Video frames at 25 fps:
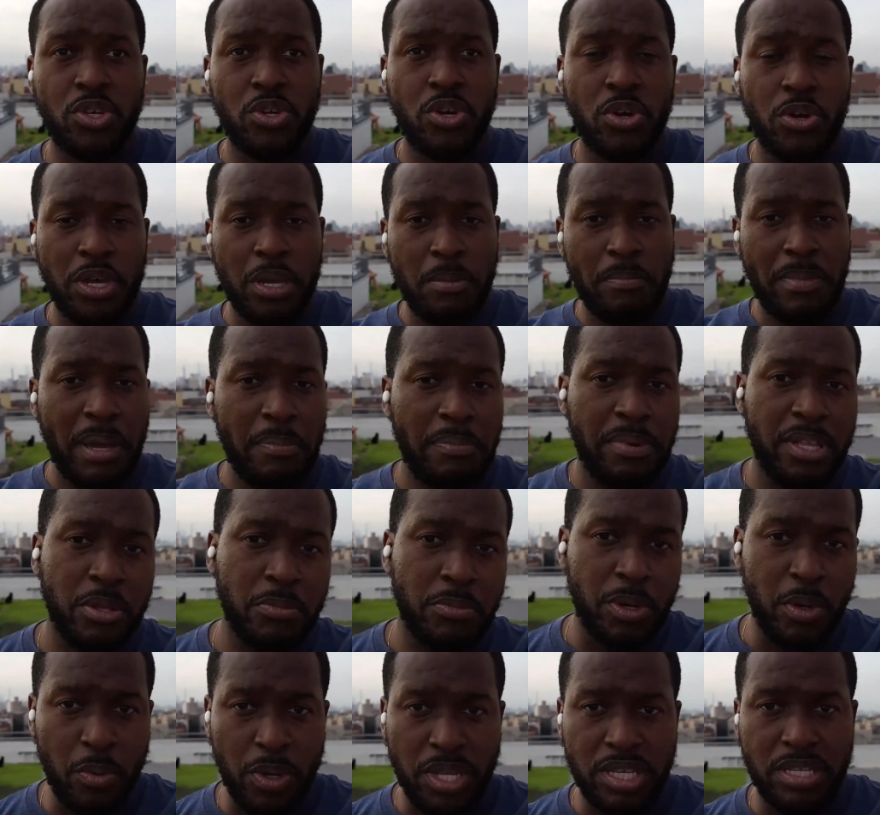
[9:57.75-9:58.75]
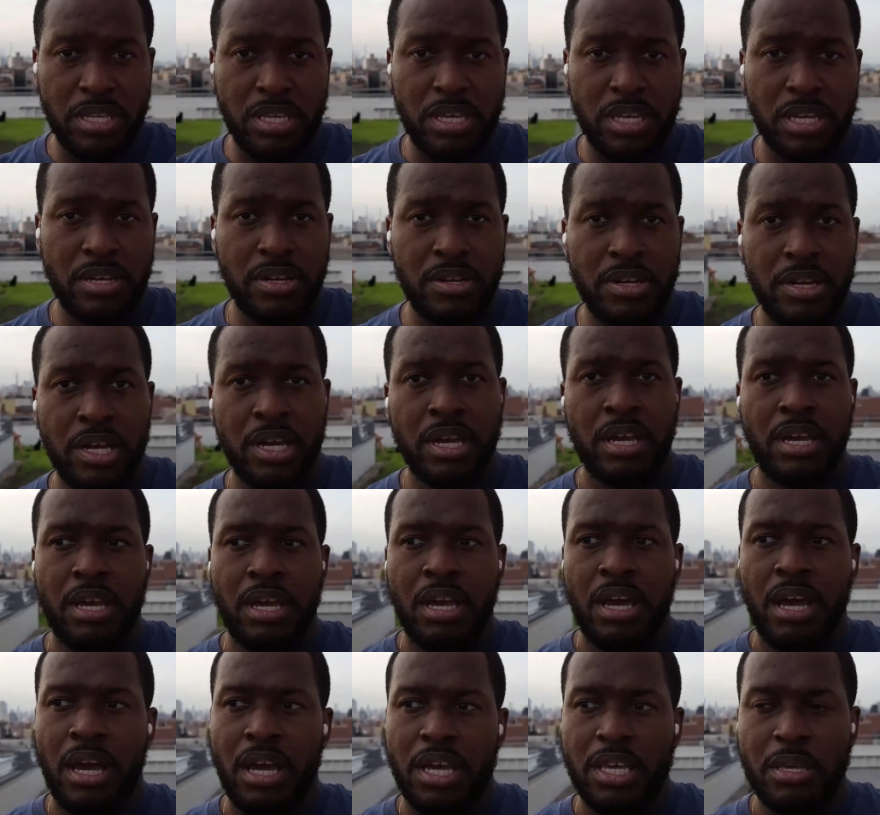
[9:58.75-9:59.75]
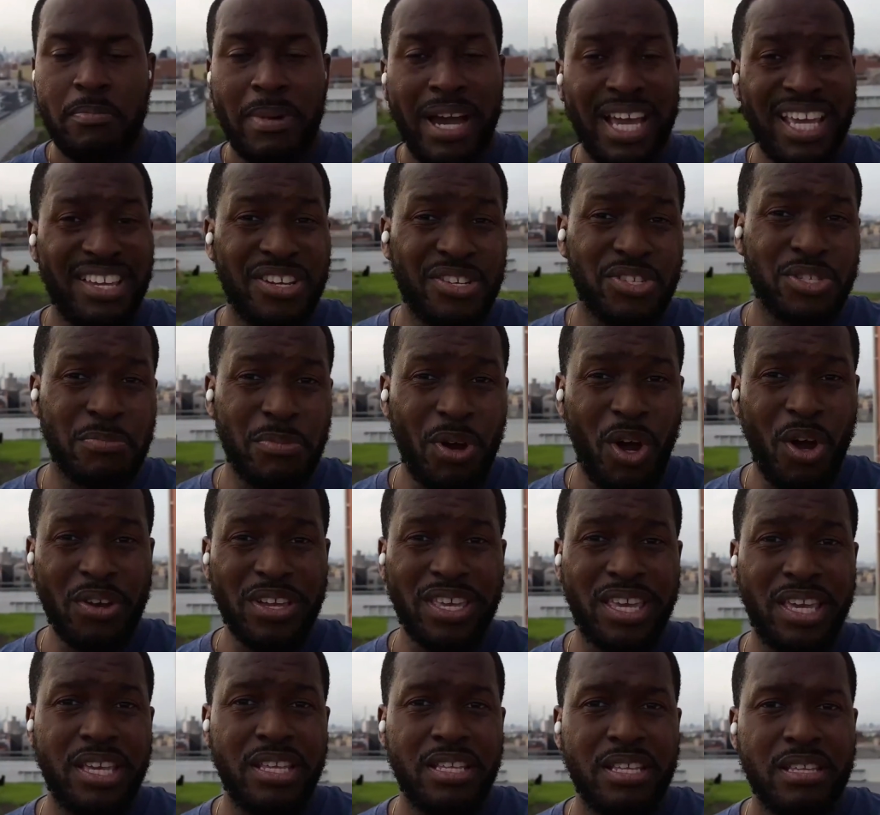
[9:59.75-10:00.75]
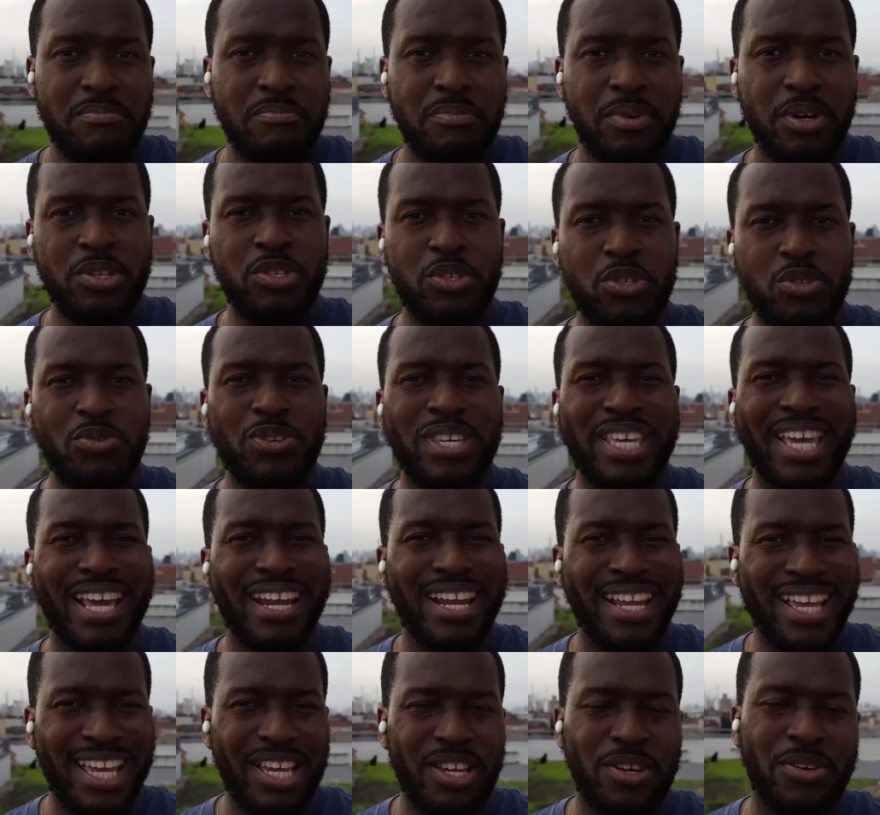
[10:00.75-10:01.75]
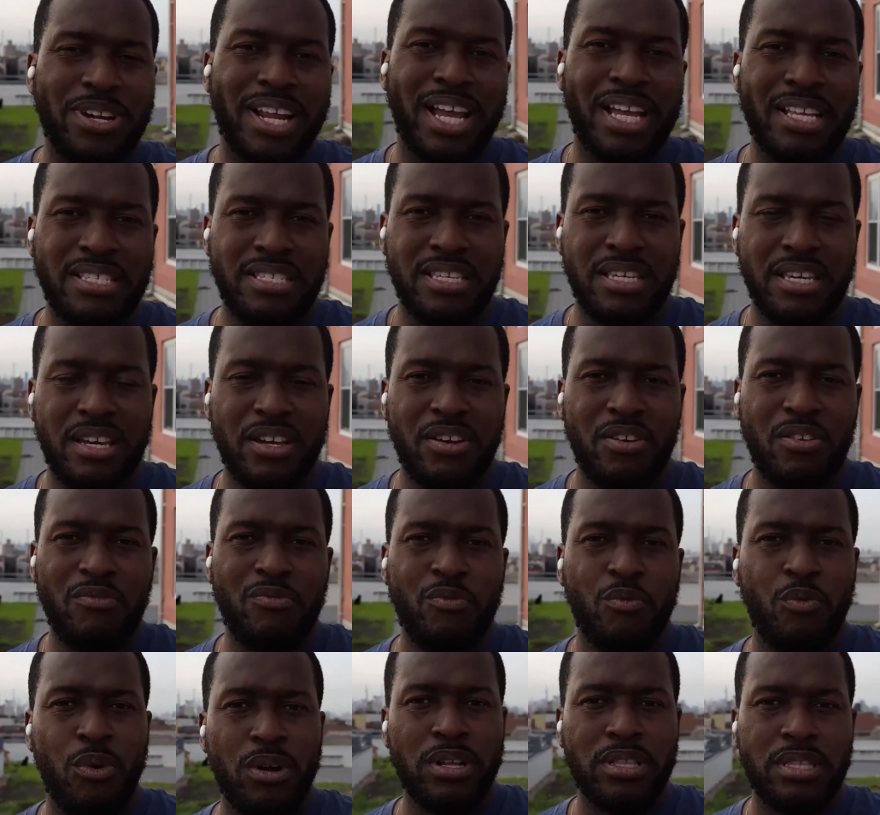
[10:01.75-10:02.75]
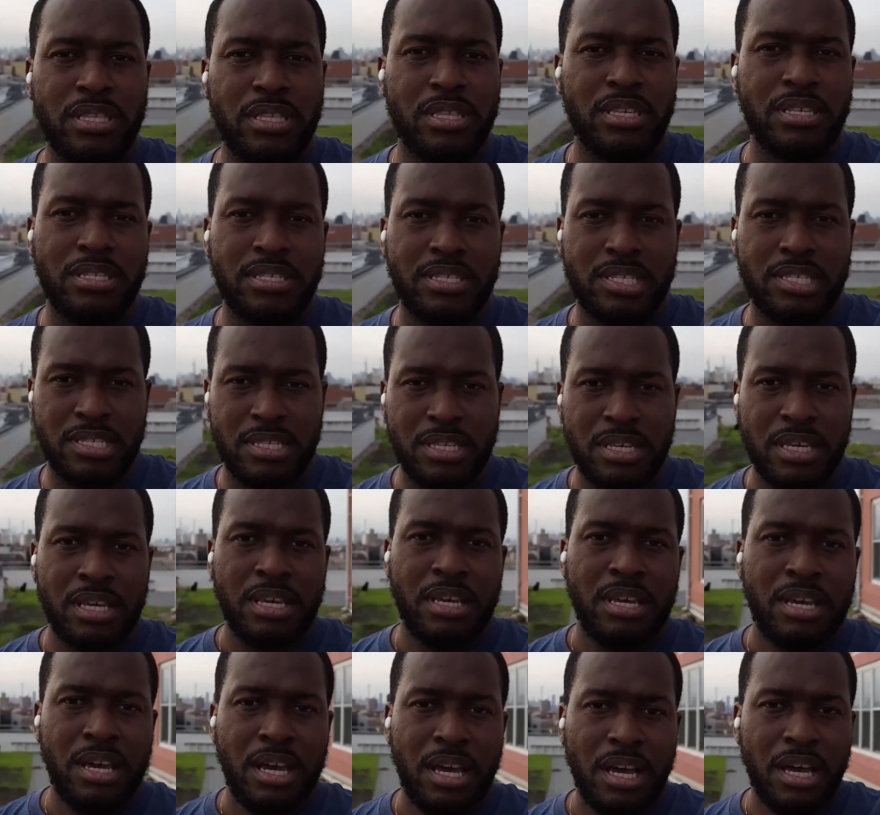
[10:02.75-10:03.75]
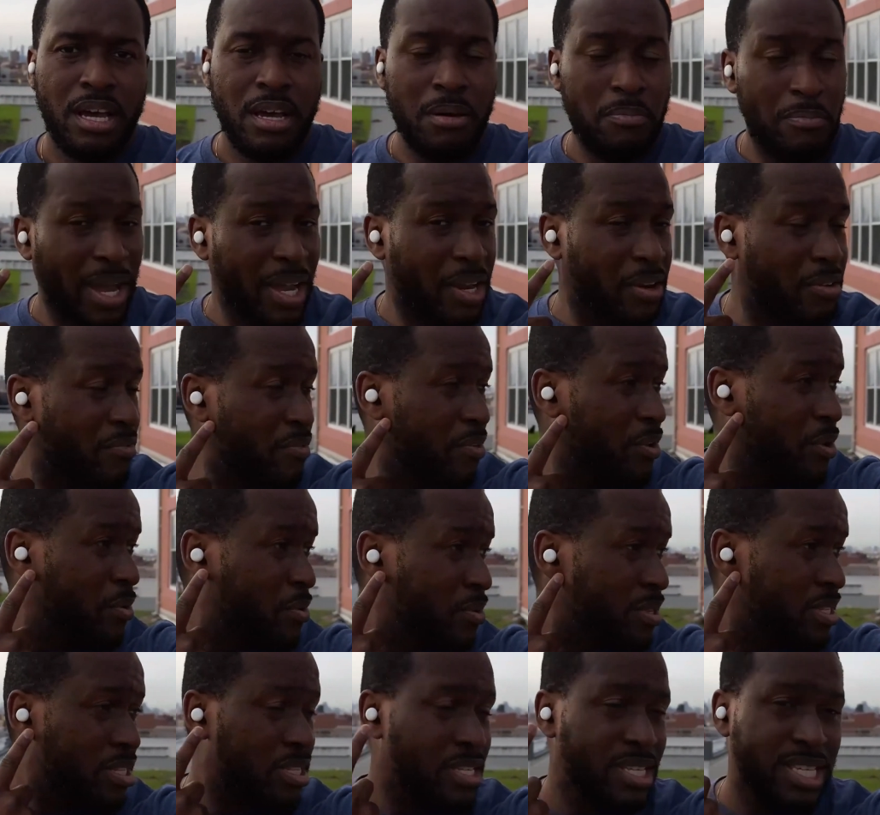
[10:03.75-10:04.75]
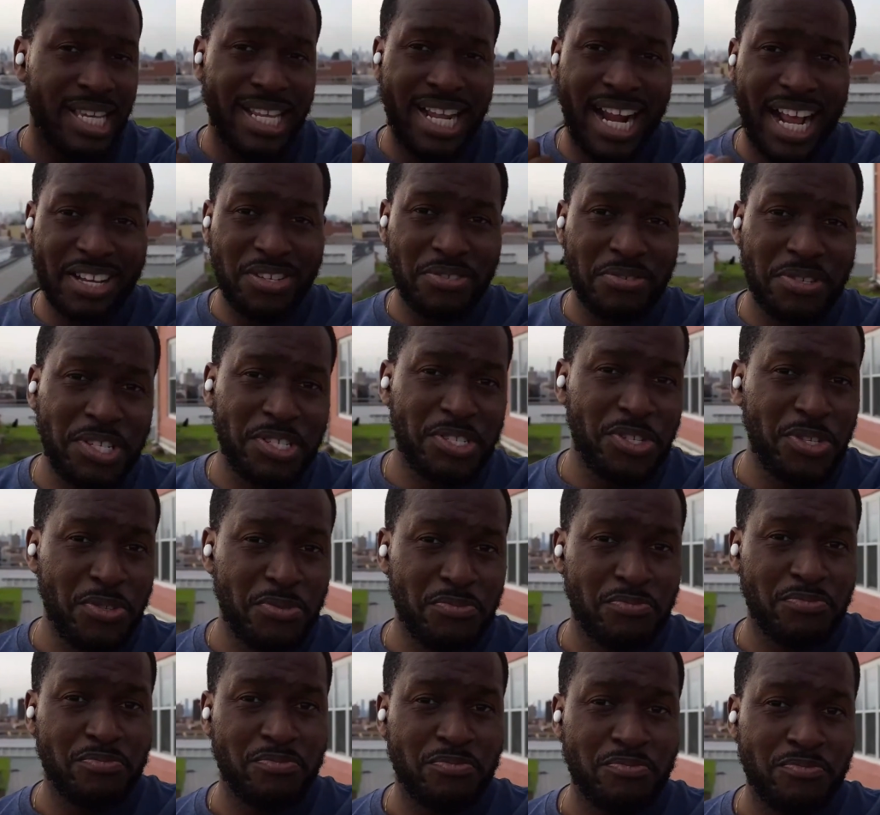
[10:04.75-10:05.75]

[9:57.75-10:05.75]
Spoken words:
So it might be a little bit windy here. You might hear some honking, but you get a good idea of what this microphone can actually do.